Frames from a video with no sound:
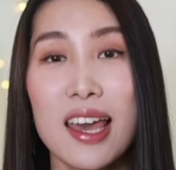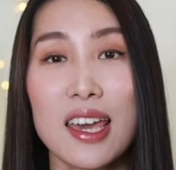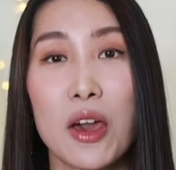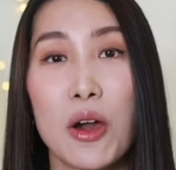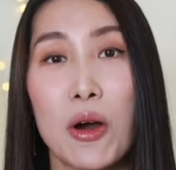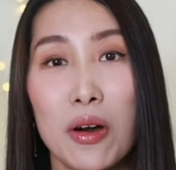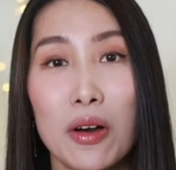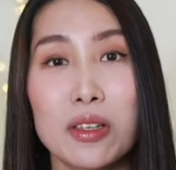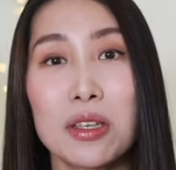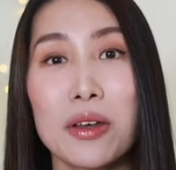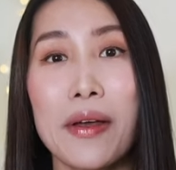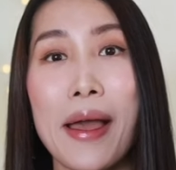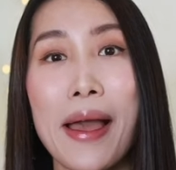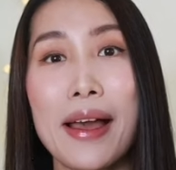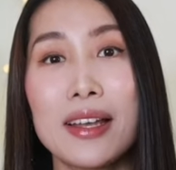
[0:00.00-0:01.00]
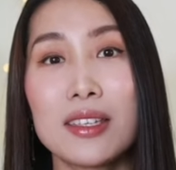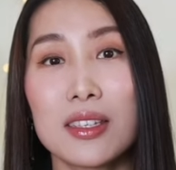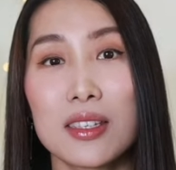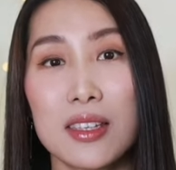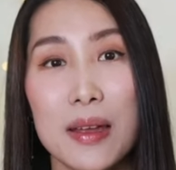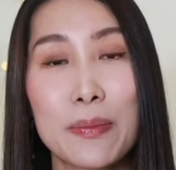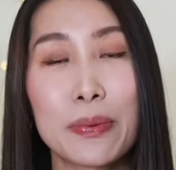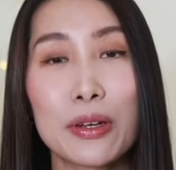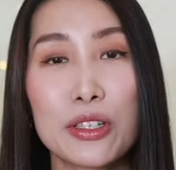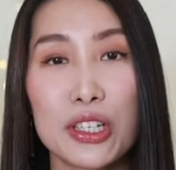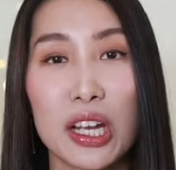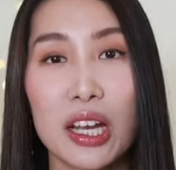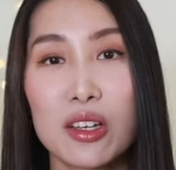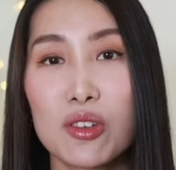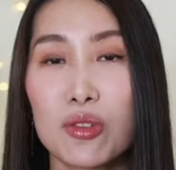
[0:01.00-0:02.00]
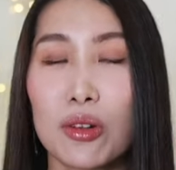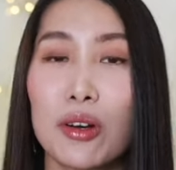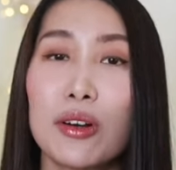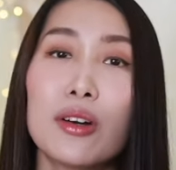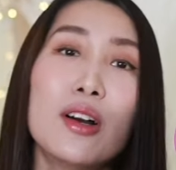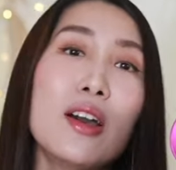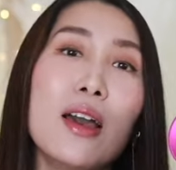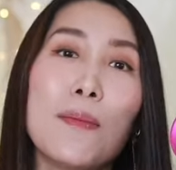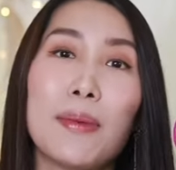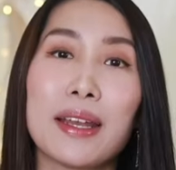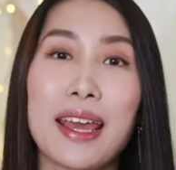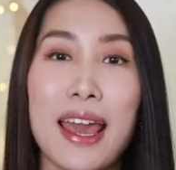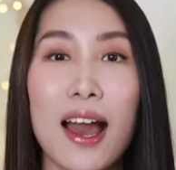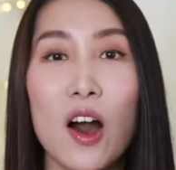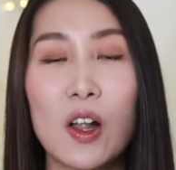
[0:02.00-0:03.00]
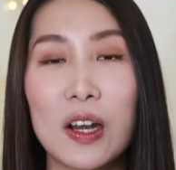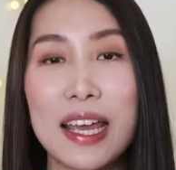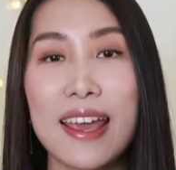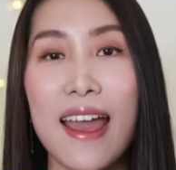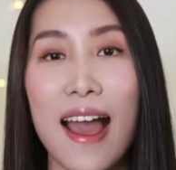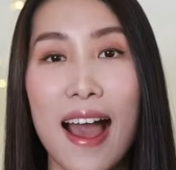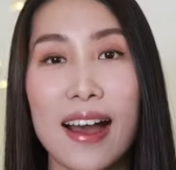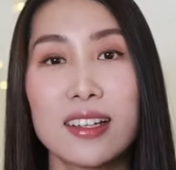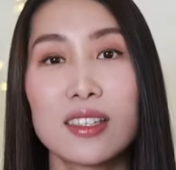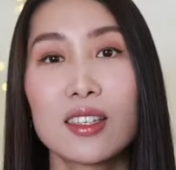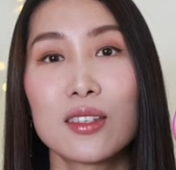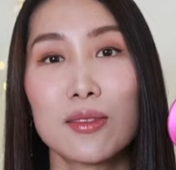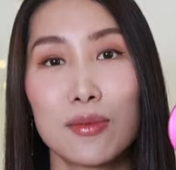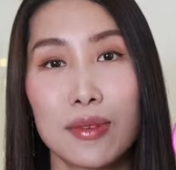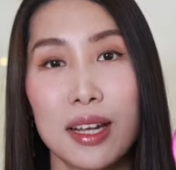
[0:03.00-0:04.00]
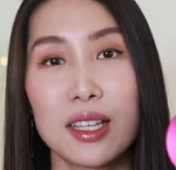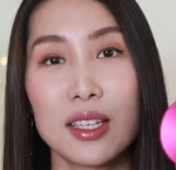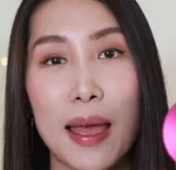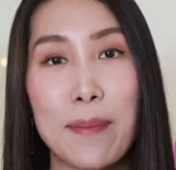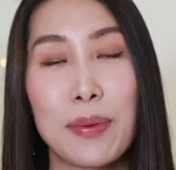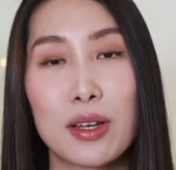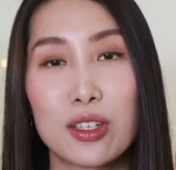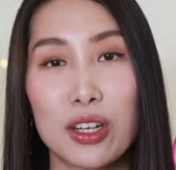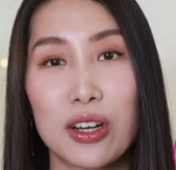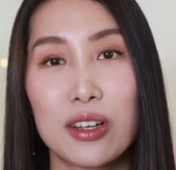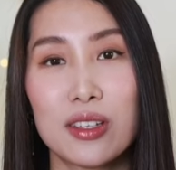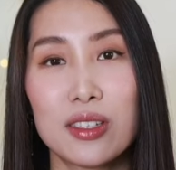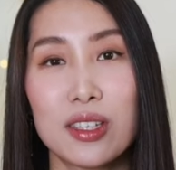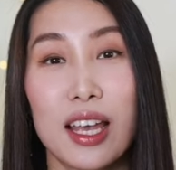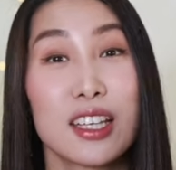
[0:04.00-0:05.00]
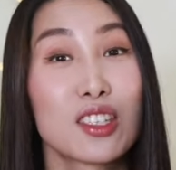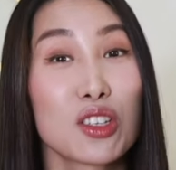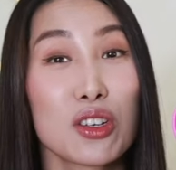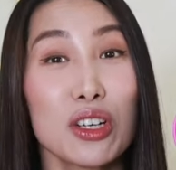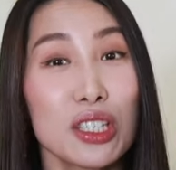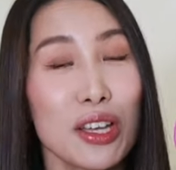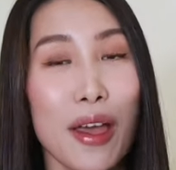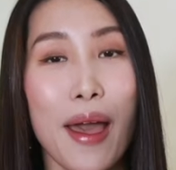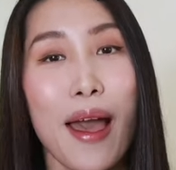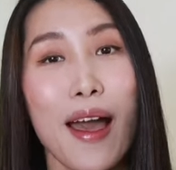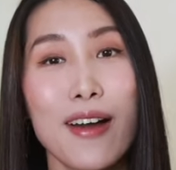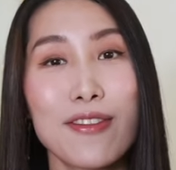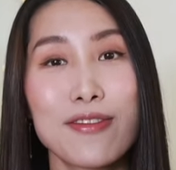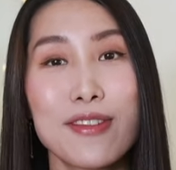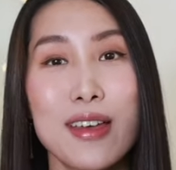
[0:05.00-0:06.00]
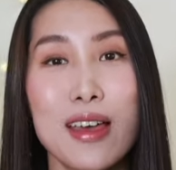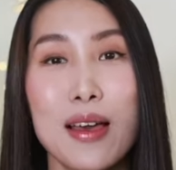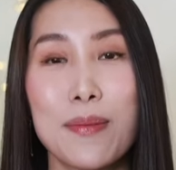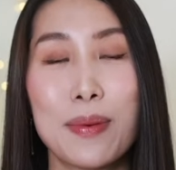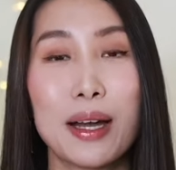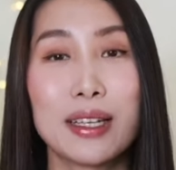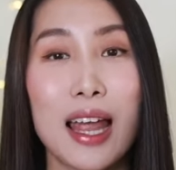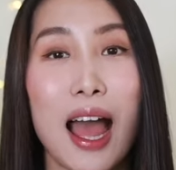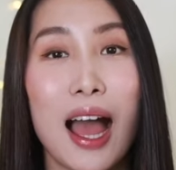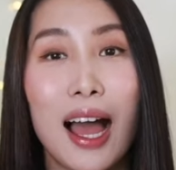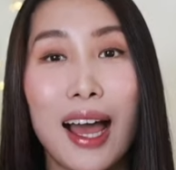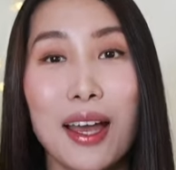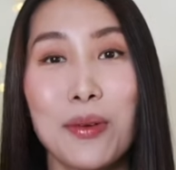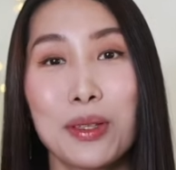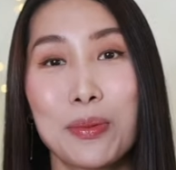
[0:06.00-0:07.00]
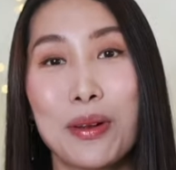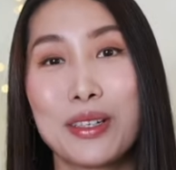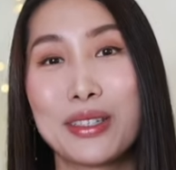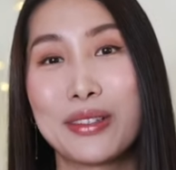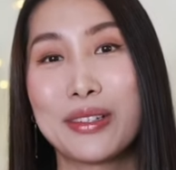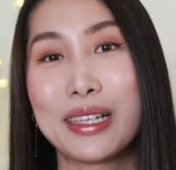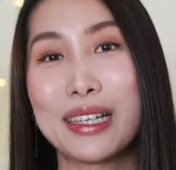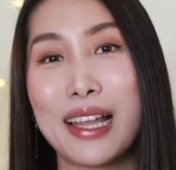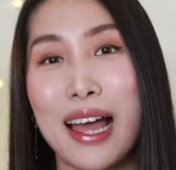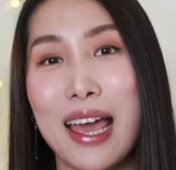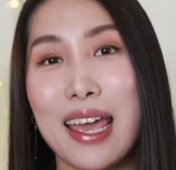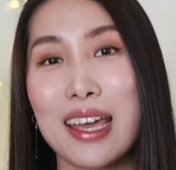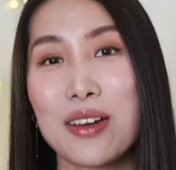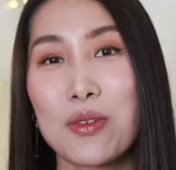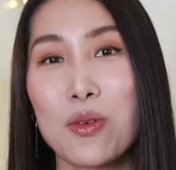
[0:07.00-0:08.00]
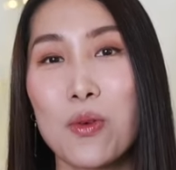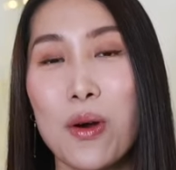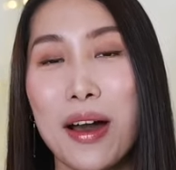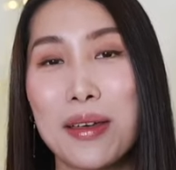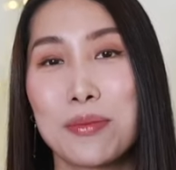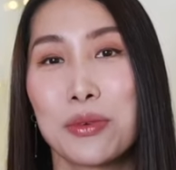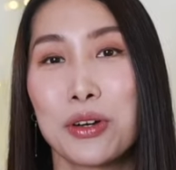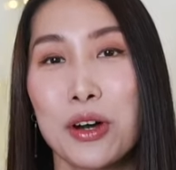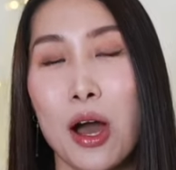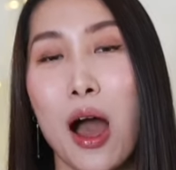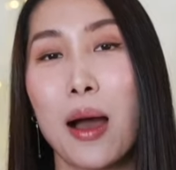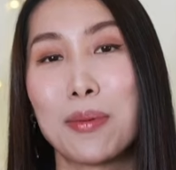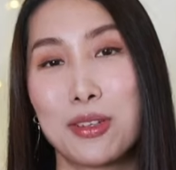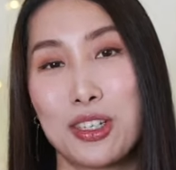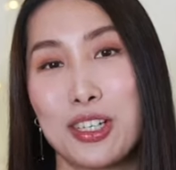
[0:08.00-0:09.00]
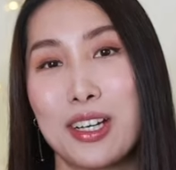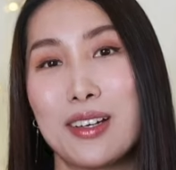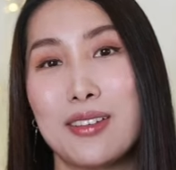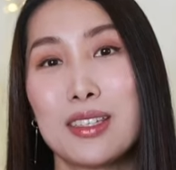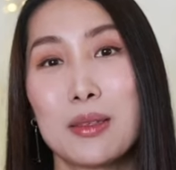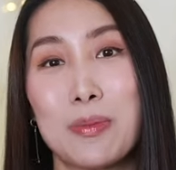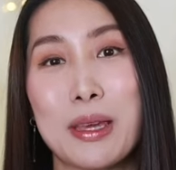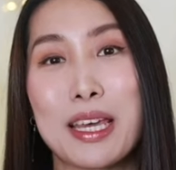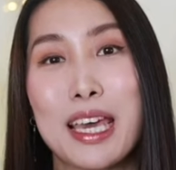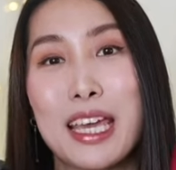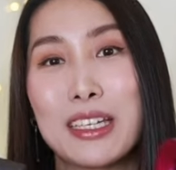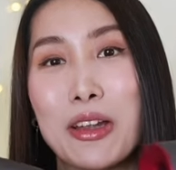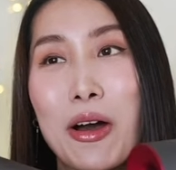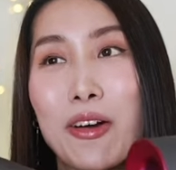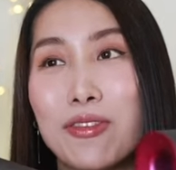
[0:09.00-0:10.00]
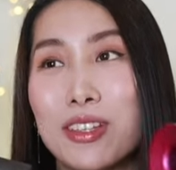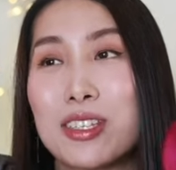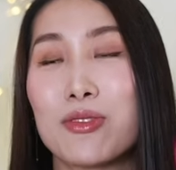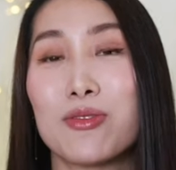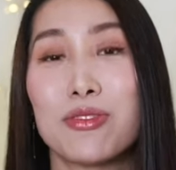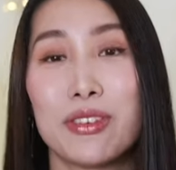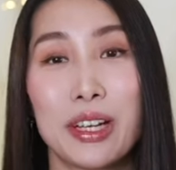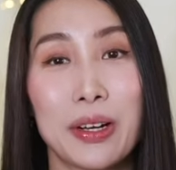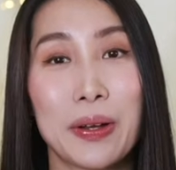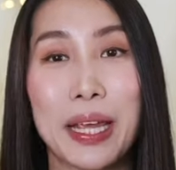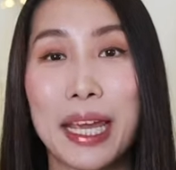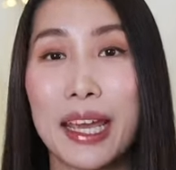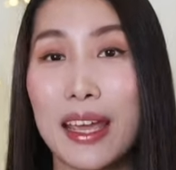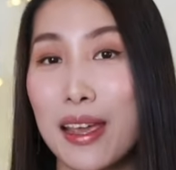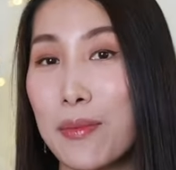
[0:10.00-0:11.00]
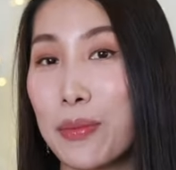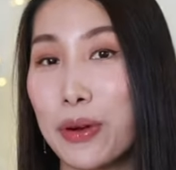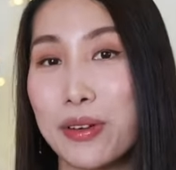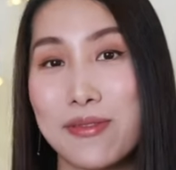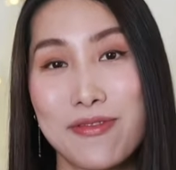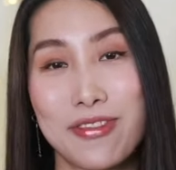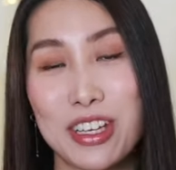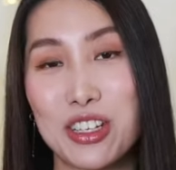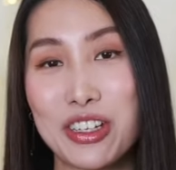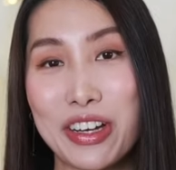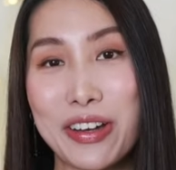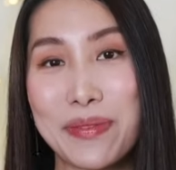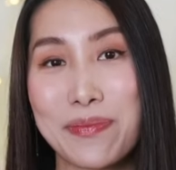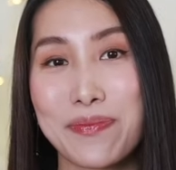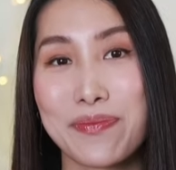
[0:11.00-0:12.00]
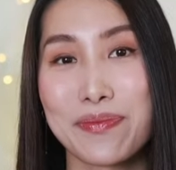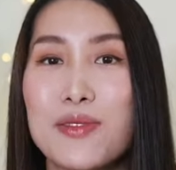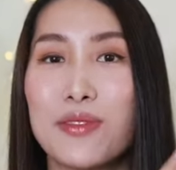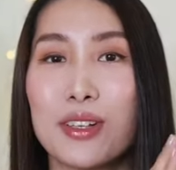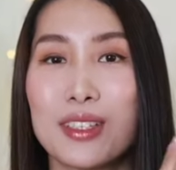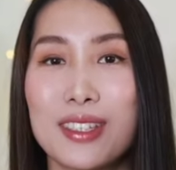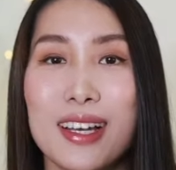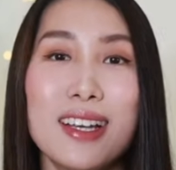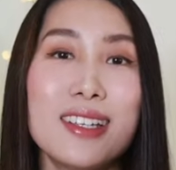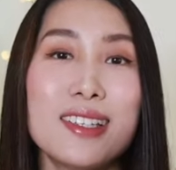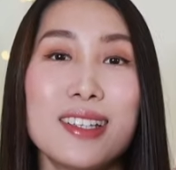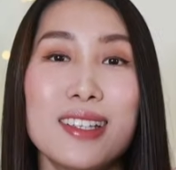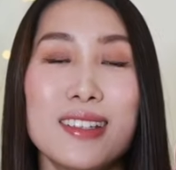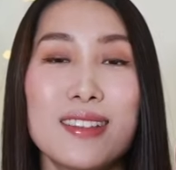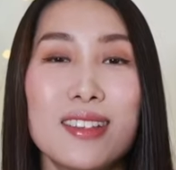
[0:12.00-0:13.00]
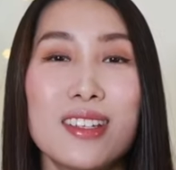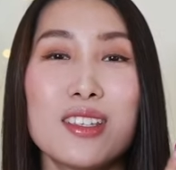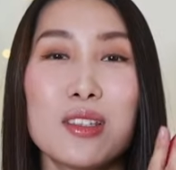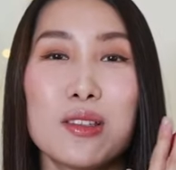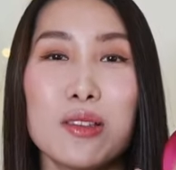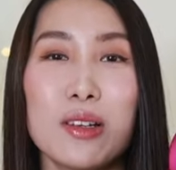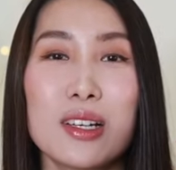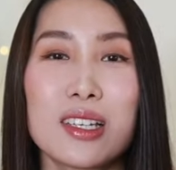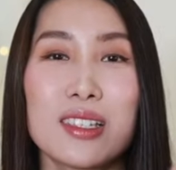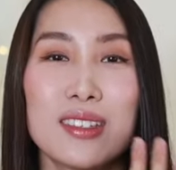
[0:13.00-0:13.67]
it also has temperature control but it only has three temperatures. It's good to have but I would would personally like one more option speaking of this very important feature. For Dyson, this look,